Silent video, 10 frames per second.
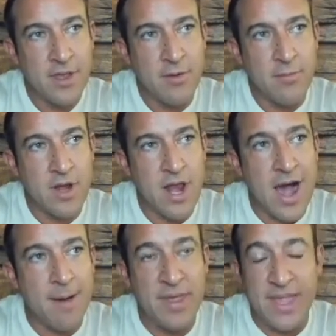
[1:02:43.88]

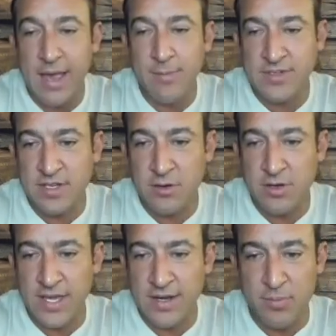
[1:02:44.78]
not being able to
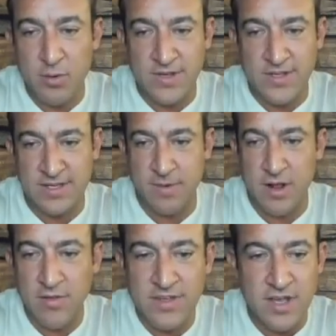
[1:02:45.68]
look into Buddhism and
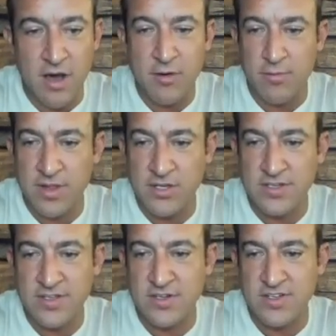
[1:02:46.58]
all these other
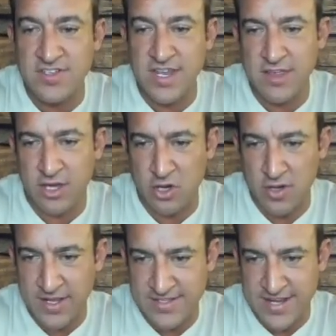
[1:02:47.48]
religions and just see the
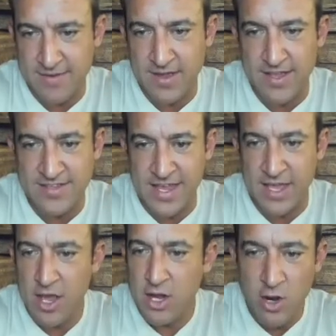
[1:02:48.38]
good inside of it. It's
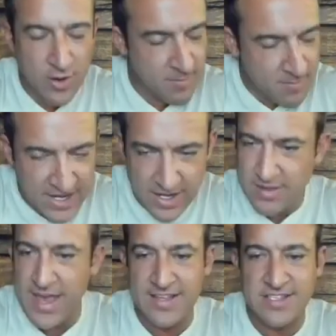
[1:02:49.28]
like, no, it
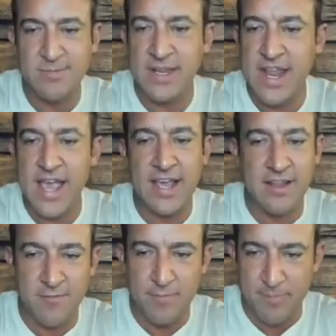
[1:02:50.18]
immediately has to be
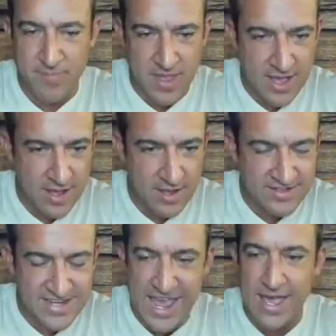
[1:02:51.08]
negative,
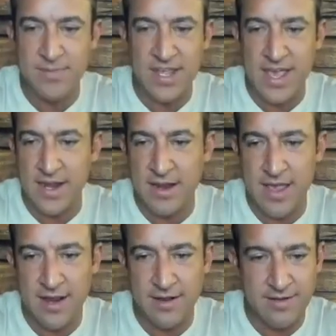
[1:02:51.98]
damned,
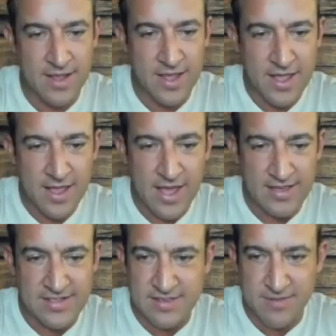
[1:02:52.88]
and
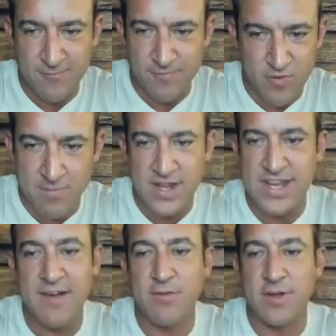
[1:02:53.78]
it's from the
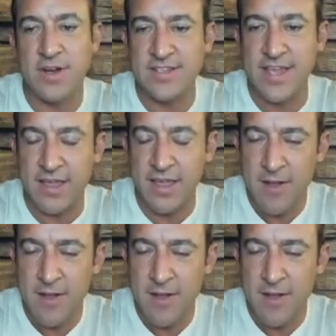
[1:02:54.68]
devil. And it's like,